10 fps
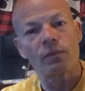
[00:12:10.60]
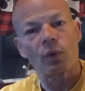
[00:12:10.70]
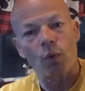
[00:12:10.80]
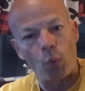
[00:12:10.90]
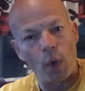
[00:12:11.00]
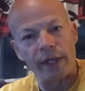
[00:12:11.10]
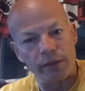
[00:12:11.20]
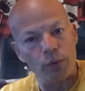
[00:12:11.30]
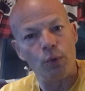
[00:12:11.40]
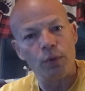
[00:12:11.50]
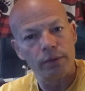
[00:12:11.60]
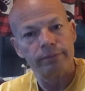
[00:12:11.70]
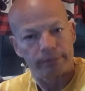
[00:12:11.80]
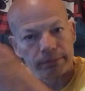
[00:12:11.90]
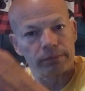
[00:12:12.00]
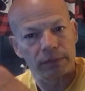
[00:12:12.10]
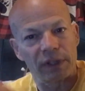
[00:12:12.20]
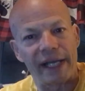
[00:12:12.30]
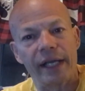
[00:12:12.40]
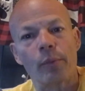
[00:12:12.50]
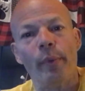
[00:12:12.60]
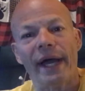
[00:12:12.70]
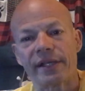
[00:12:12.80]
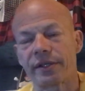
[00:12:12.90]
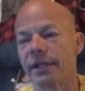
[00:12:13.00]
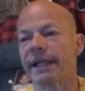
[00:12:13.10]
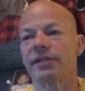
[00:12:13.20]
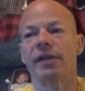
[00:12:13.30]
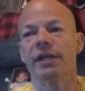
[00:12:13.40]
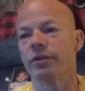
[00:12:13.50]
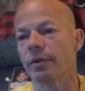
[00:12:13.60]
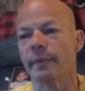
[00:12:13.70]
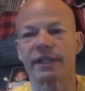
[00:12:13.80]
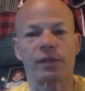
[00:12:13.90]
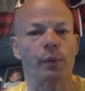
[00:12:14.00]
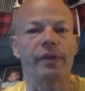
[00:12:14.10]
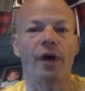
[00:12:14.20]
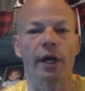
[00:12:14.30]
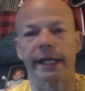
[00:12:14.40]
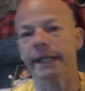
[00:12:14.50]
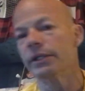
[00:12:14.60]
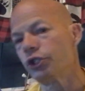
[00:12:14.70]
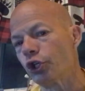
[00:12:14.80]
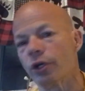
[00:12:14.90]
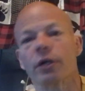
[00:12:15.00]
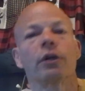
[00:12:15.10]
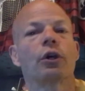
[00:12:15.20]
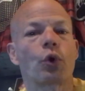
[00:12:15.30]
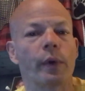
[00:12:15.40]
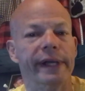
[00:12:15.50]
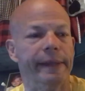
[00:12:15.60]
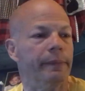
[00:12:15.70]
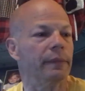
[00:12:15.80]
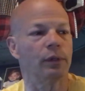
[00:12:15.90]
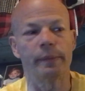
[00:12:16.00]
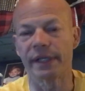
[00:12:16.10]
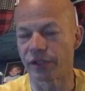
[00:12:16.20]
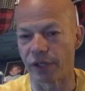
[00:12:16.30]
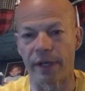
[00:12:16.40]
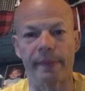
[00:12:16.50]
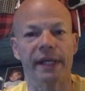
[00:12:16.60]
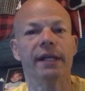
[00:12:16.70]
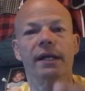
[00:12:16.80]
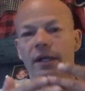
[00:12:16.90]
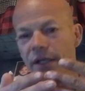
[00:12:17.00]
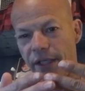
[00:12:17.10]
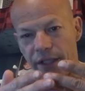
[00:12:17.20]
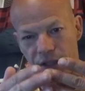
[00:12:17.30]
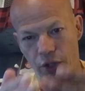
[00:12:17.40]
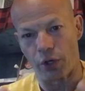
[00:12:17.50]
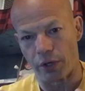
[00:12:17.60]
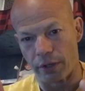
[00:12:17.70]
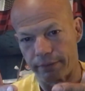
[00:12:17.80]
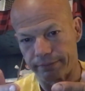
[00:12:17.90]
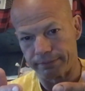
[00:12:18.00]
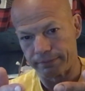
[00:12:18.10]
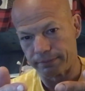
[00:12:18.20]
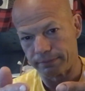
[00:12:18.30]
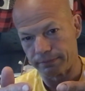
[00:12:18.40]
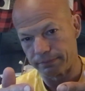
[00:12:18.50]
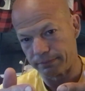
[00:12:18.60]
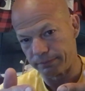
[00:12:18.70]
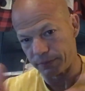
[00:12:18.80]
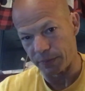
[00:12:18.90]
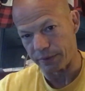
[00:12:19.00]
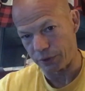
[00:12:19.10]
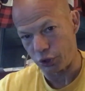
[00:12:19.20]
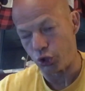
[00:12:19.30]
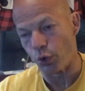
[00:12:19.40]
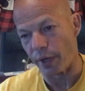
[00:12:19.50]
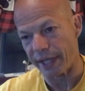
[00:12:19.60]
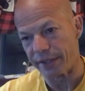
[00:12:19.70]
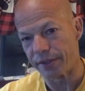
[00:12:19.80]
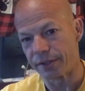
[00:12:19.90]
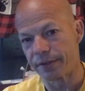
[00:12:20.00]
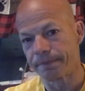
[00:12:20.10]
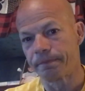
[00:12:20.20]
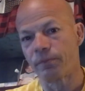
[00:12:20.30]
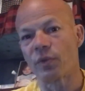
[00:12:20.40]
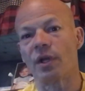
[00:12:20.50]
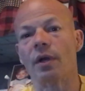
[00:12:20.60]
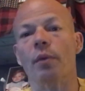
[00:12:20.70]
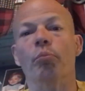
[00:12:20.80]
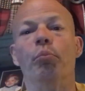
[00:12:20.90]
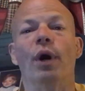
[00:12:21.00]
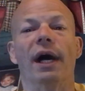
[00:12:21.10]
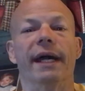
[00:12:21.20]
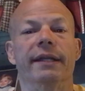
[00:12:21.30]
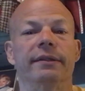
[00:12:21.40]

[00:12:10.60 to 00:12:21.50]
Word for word: what you like best. And like I said, you can mix it with honey, sugar, cream, a little bit of cinnamon. It your uh, choice. But